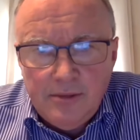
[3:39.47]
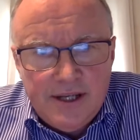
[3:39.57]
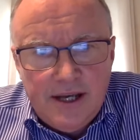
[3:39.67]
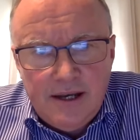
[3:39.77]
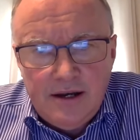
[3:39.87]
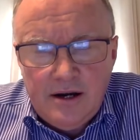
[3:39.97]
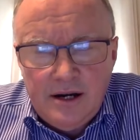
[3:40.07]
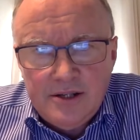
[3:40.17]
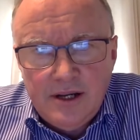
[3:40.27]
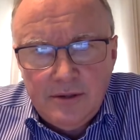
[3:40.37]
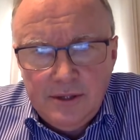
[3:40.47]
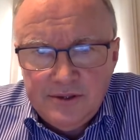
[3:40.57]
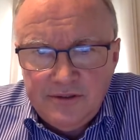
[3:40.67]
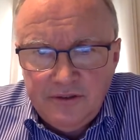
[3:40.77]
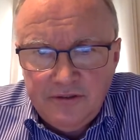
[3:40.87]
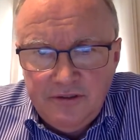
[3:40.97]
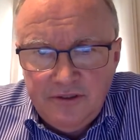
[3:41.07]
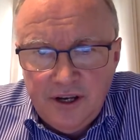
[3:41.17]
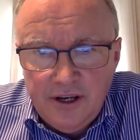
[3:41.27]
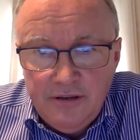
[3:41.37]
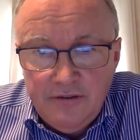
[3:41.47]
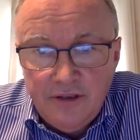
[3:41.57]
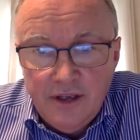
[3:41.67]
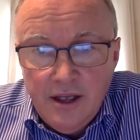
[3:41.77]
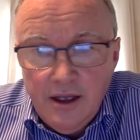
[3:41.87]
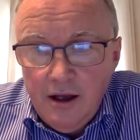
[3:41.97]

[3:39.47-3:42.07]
Well, my dad had a heart attack when he was 55.